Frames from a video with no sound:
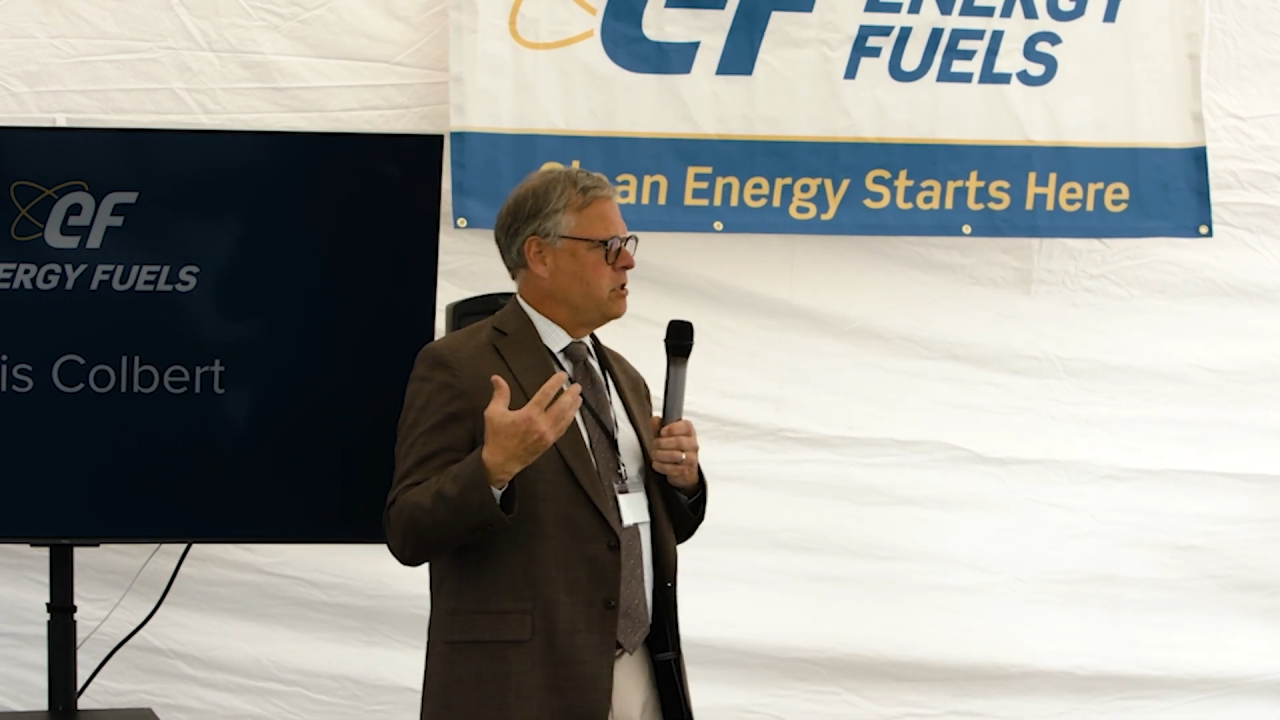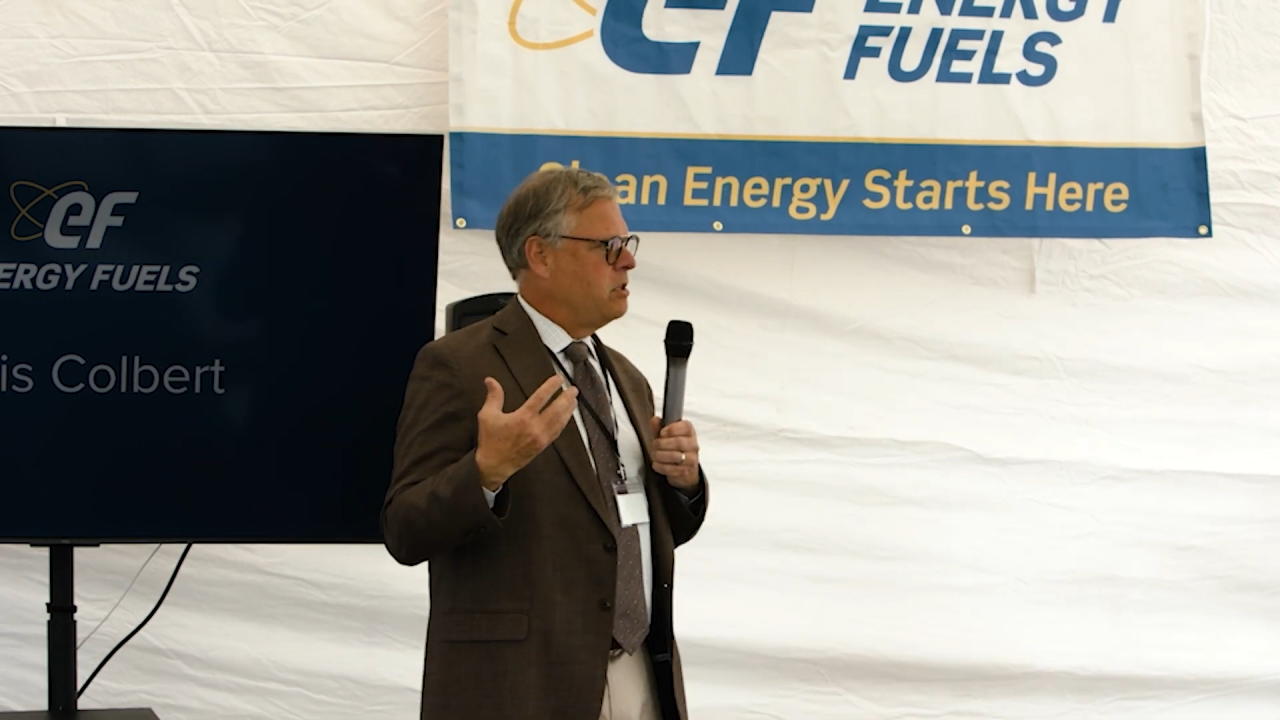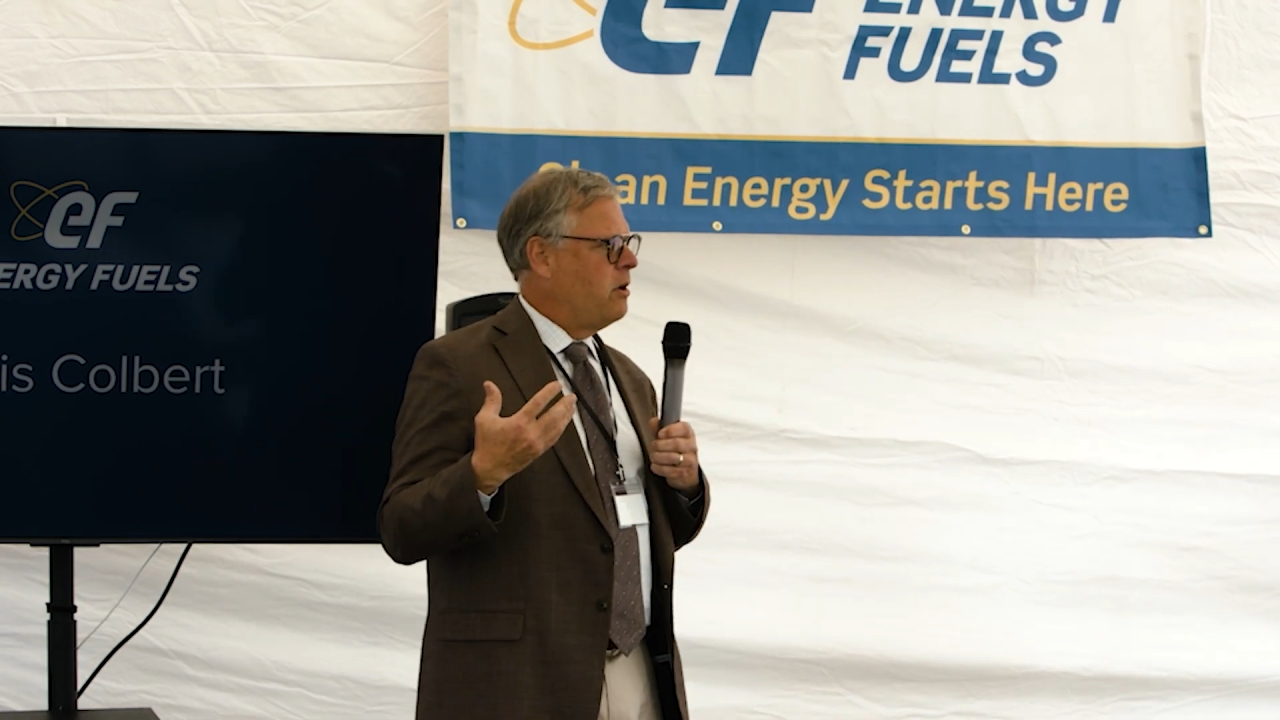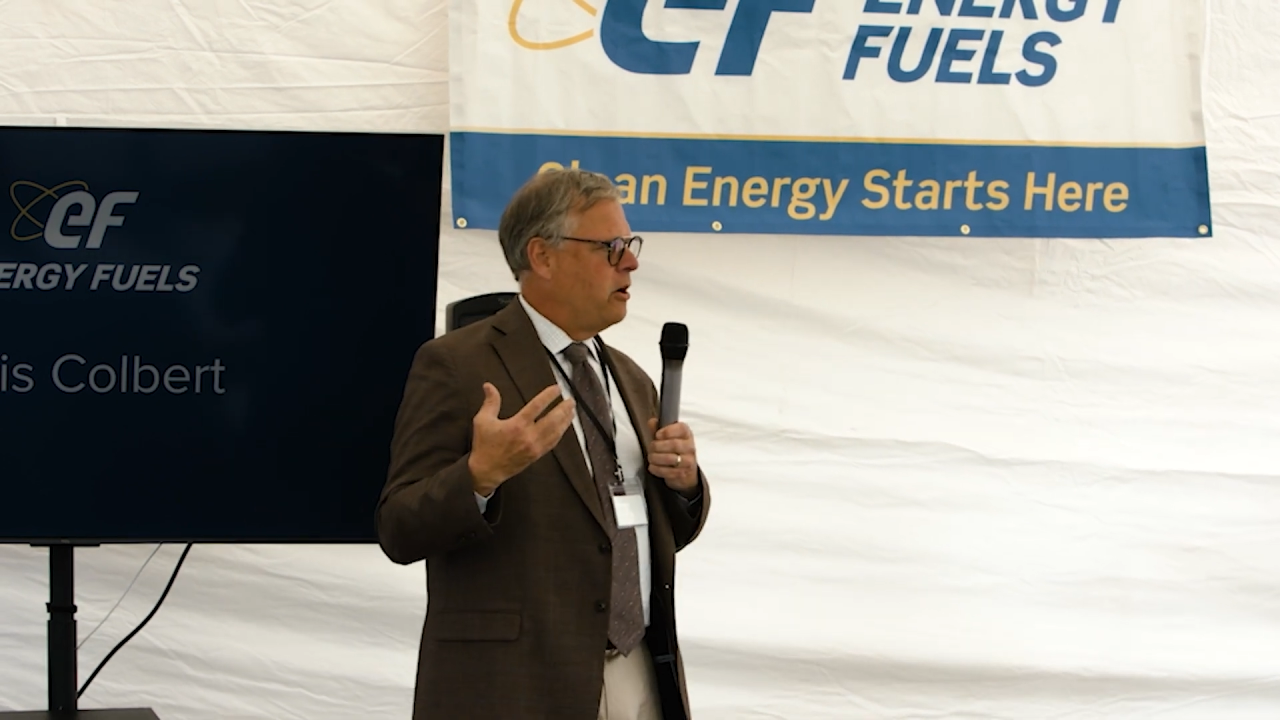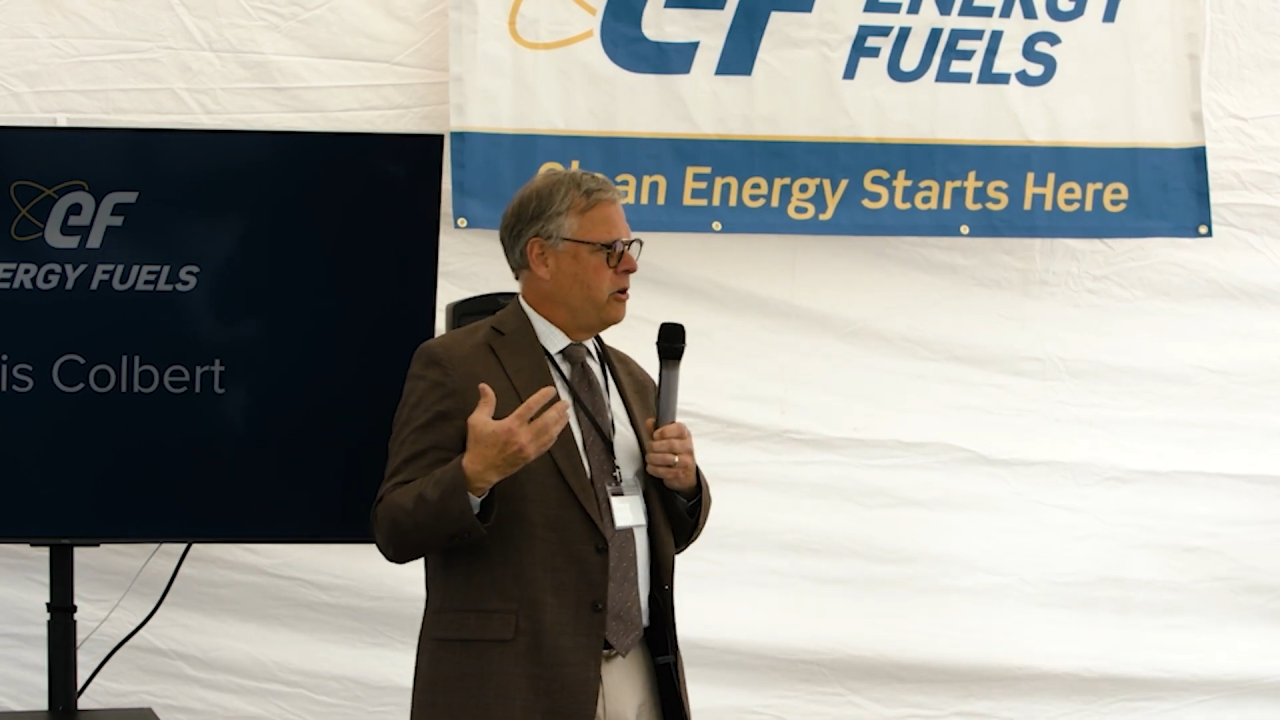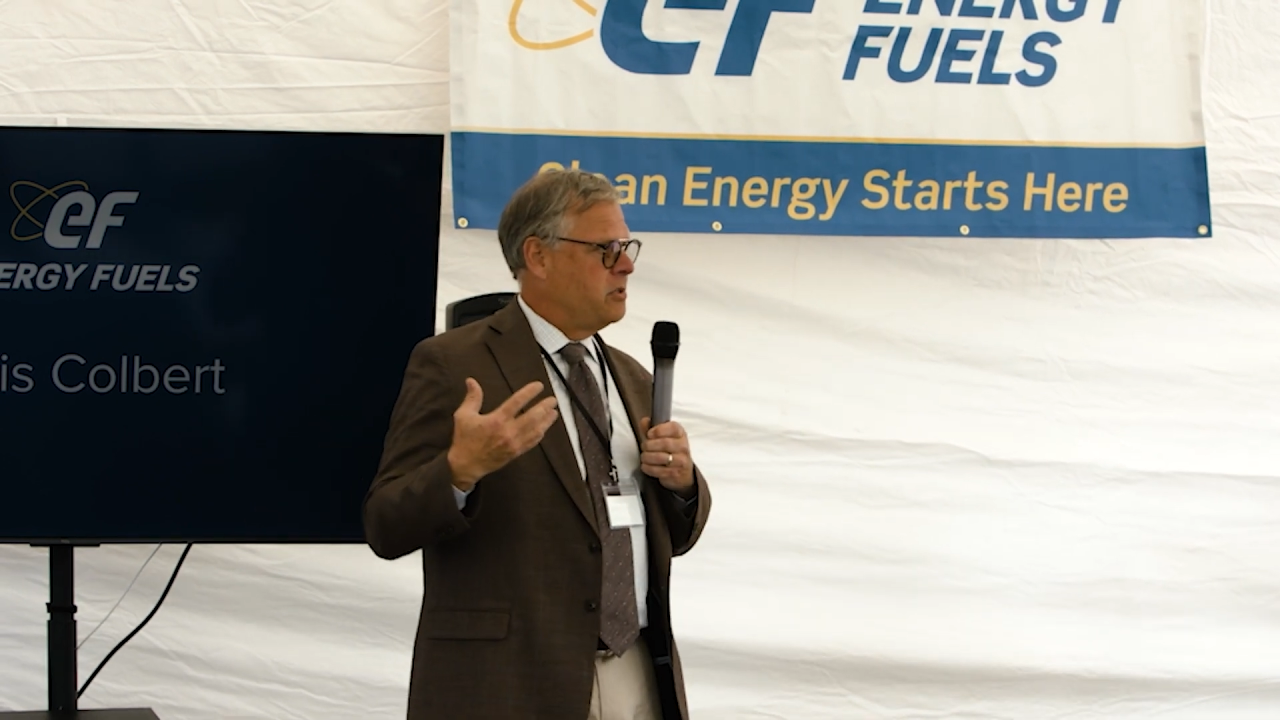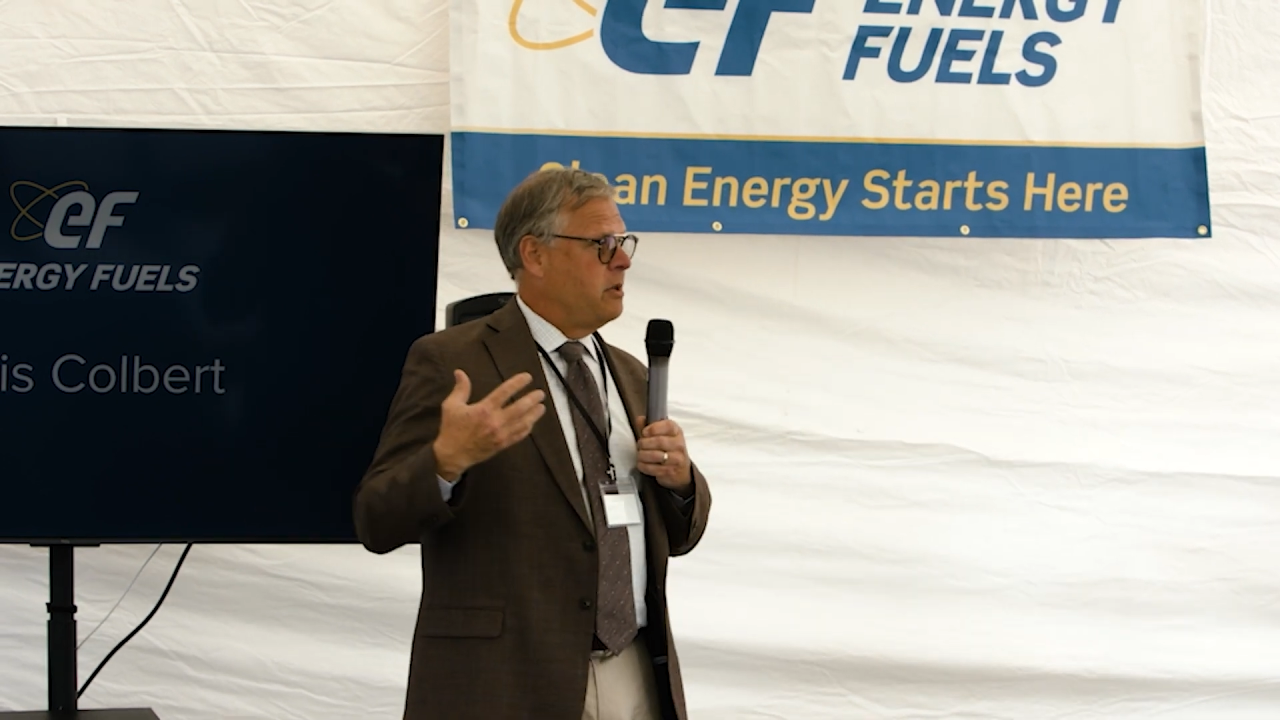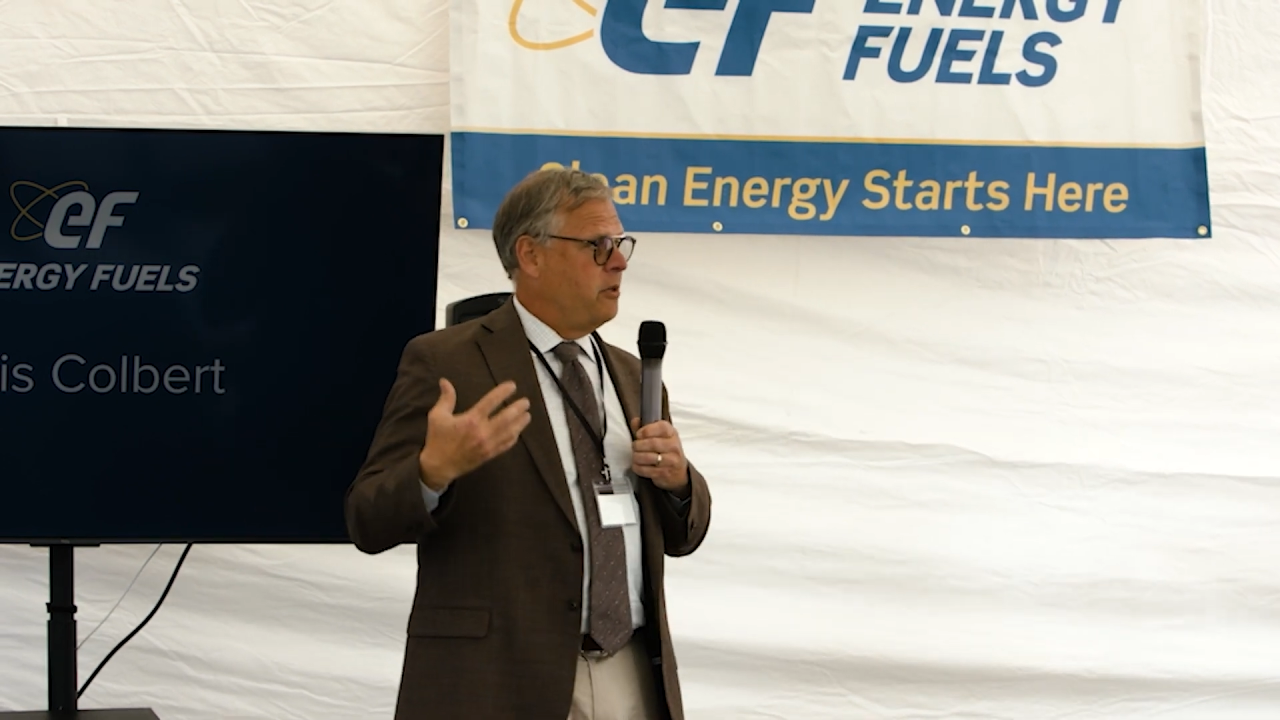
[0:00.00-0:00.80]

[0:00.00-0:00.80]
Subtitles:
SMRs and the